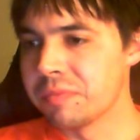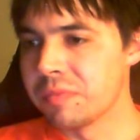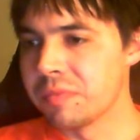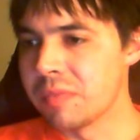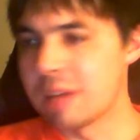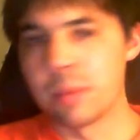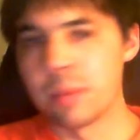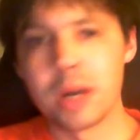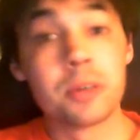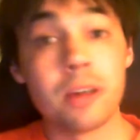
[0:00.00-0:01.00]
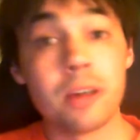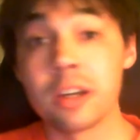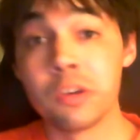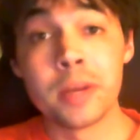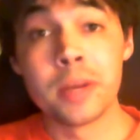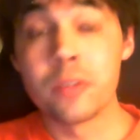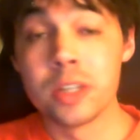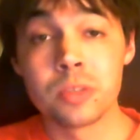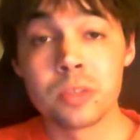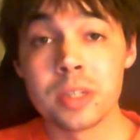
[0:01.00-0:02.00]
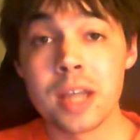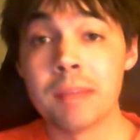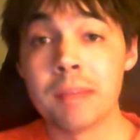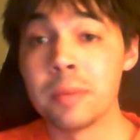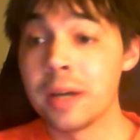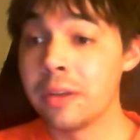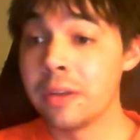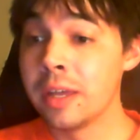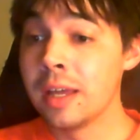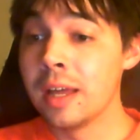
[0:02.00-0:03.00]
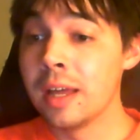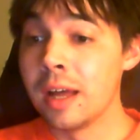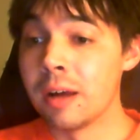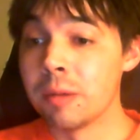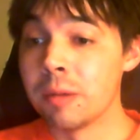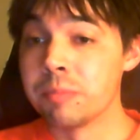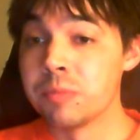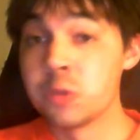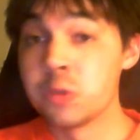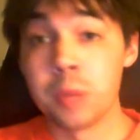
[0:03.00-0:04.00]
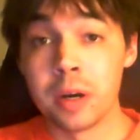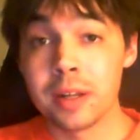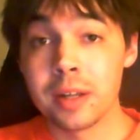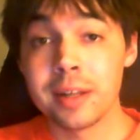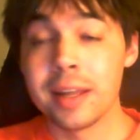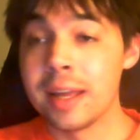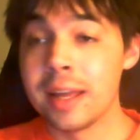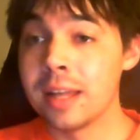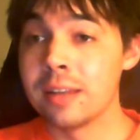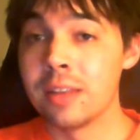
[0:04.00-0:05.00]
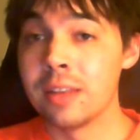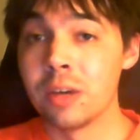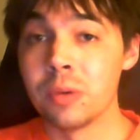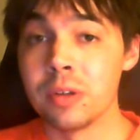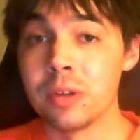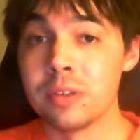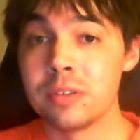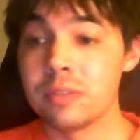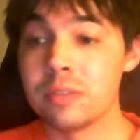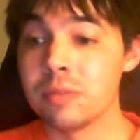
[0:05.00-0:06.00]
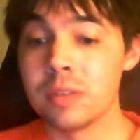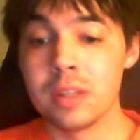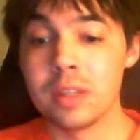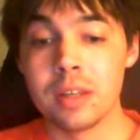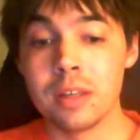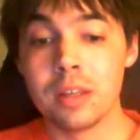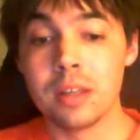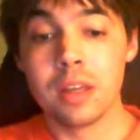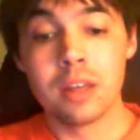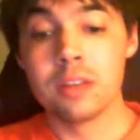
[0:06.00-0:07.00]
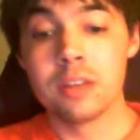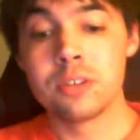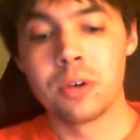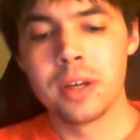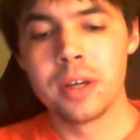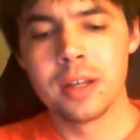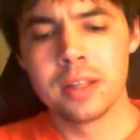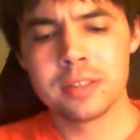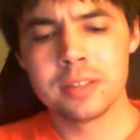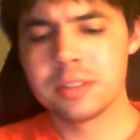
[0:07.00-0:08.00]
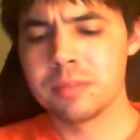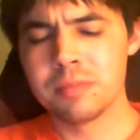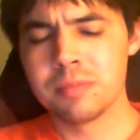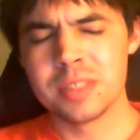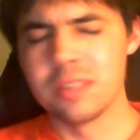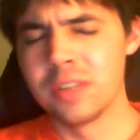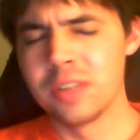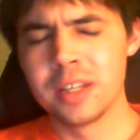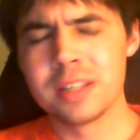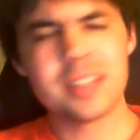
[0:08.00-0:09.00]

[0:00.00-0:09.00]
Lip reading: remember I was talking to one of my friends one time about Sparta, and there was Historiolus Civilius.